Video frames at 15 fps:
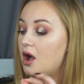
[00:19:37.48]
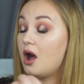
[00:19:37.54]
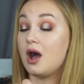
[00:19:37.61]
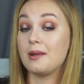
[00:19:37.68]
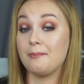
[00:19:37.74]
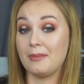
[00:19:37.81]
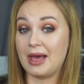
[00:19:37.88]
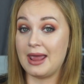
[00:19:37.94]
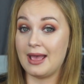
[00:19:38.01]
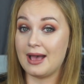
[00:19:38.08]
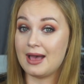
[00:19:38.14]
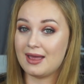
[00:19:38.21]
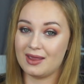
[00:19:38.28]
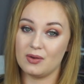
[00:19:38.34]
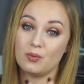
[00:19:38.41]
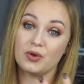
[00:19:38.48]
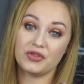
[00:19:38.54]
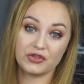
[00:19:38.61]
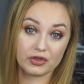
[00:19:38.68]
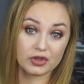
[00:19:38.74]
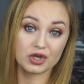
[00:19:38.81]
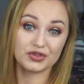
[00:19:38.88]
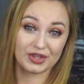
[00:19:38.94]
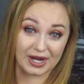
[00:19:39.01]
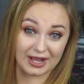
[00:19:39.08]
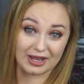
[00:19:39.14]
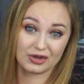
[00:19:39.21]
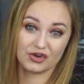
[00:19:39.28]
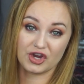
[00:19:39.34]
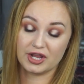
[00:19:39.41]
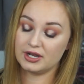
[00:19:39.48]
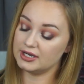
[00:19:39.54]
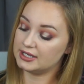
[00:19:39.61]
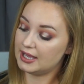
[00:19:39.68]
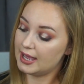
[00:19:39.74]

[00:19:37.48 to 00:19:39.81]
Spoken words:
on my eye with the look that I created